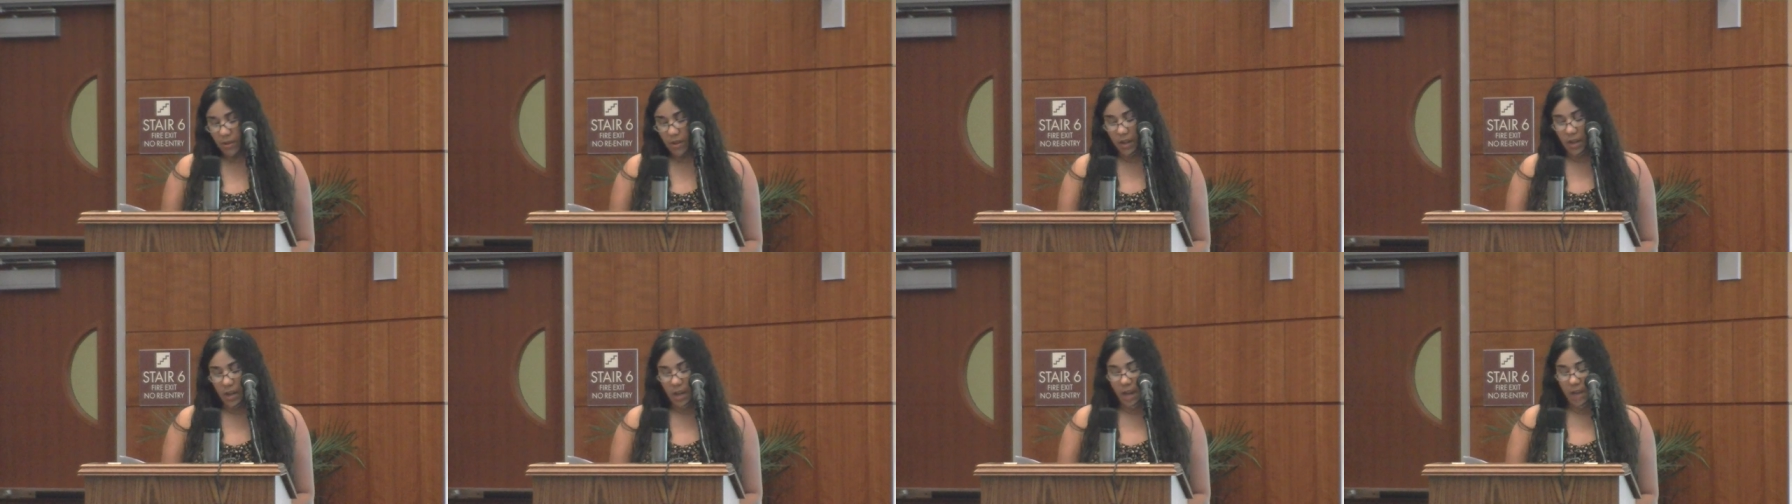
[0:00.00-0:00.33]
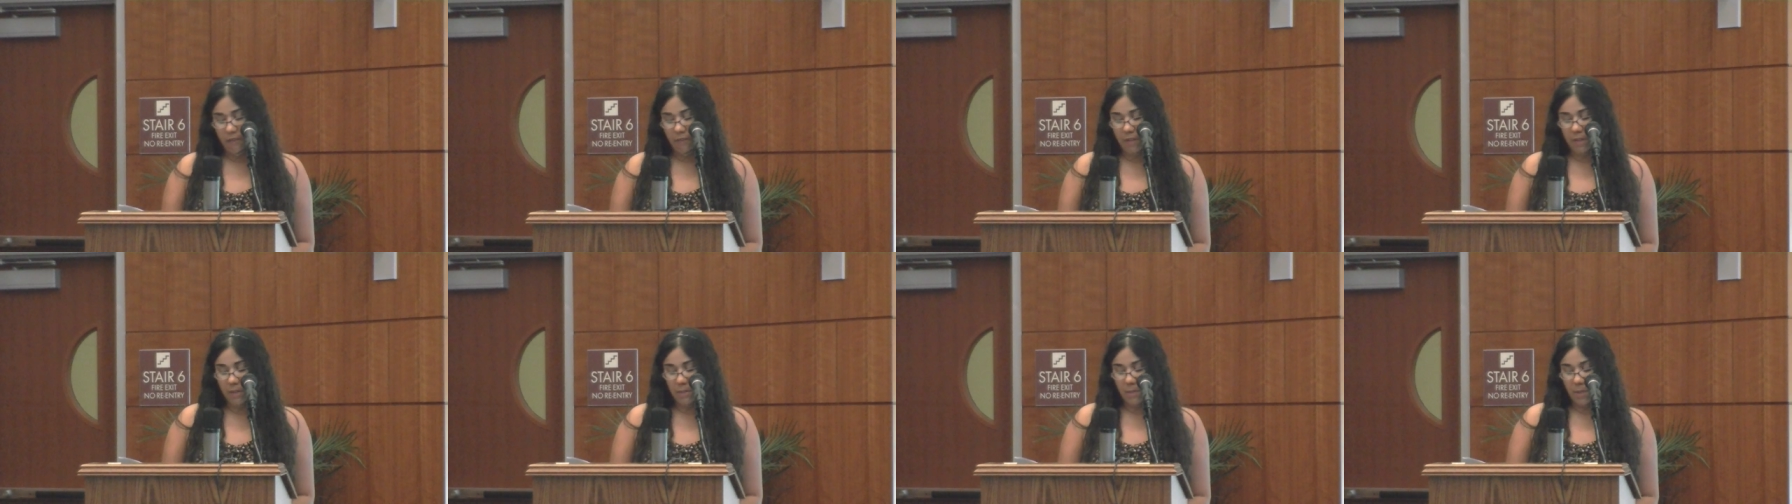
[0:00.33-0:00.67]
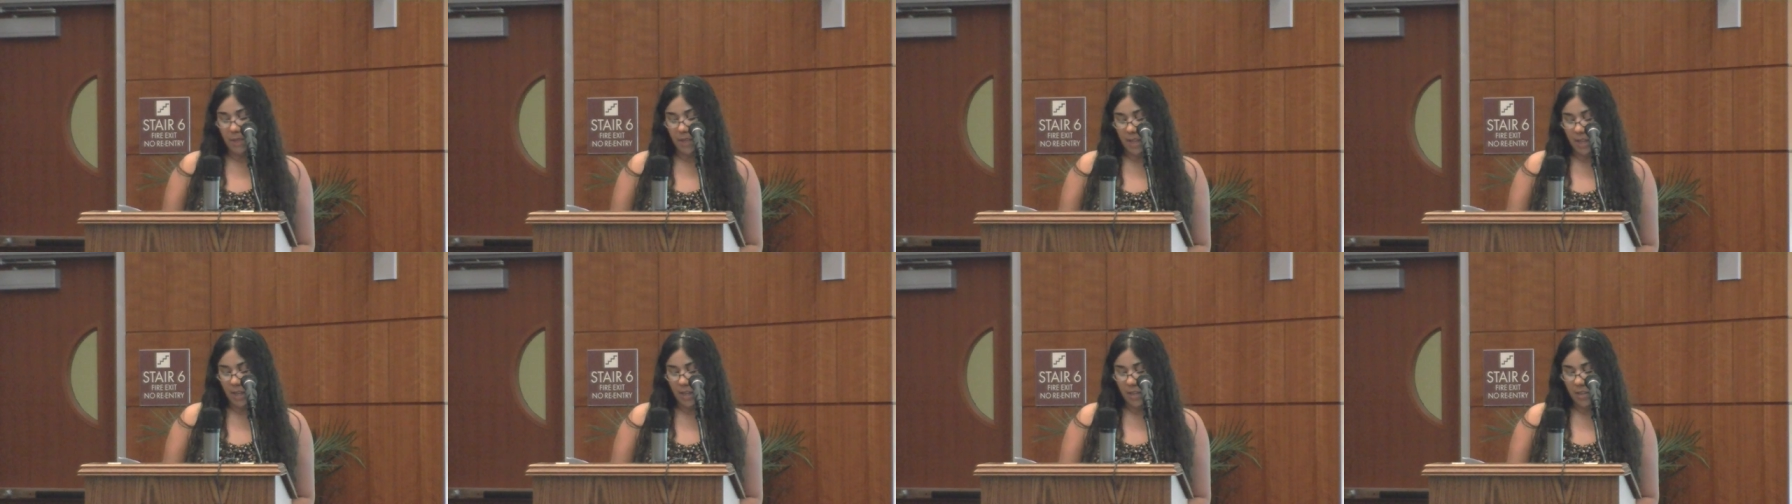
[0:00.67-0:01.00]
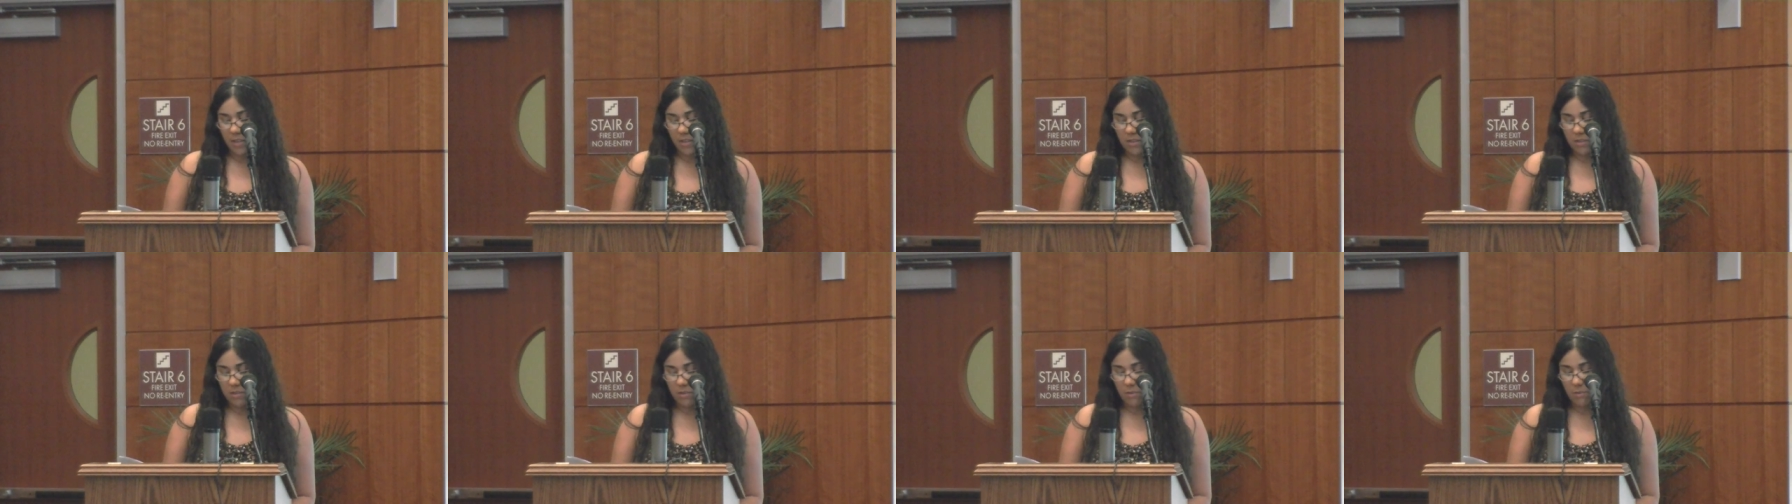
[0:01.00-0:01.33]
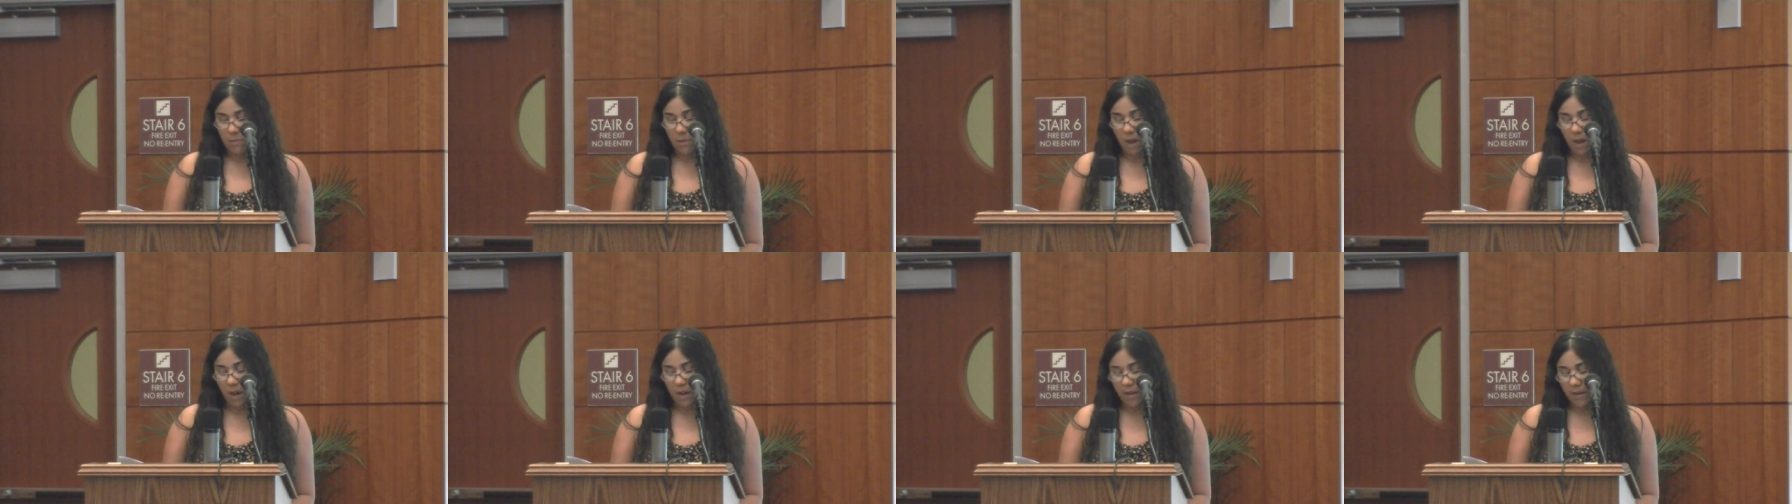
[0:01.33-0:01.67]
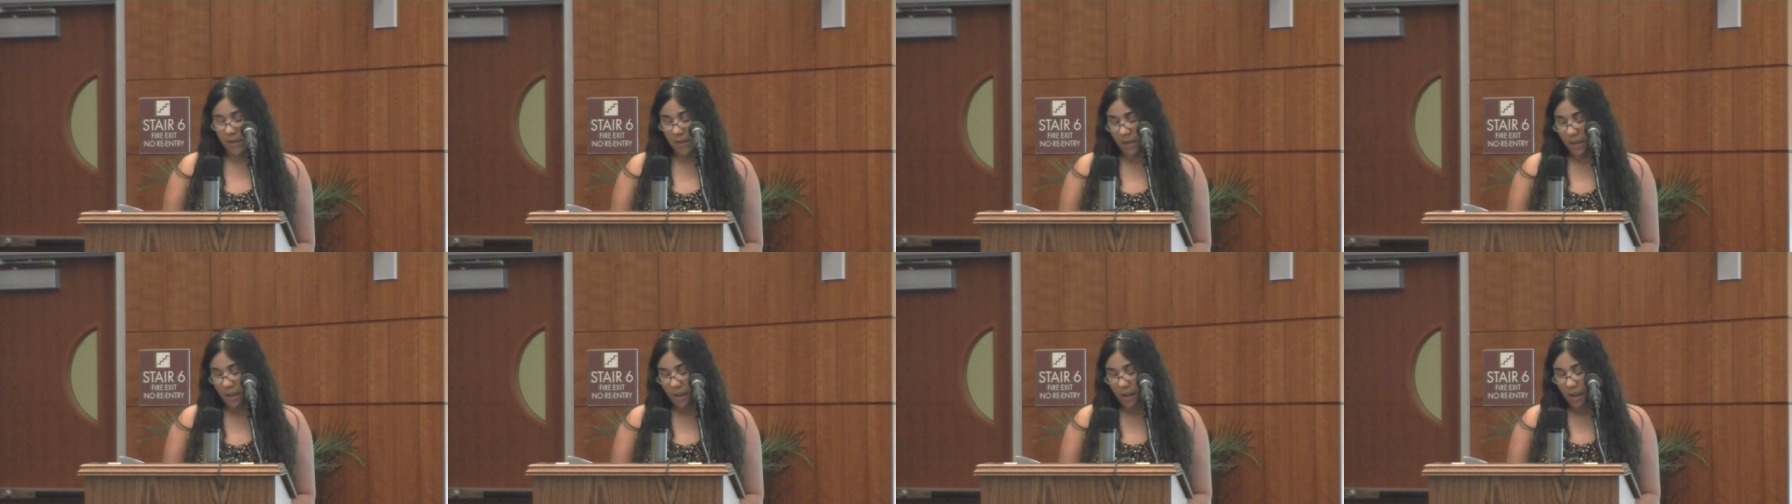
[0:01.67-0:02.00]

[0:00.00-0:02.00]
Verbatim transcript: in every blade and stomata,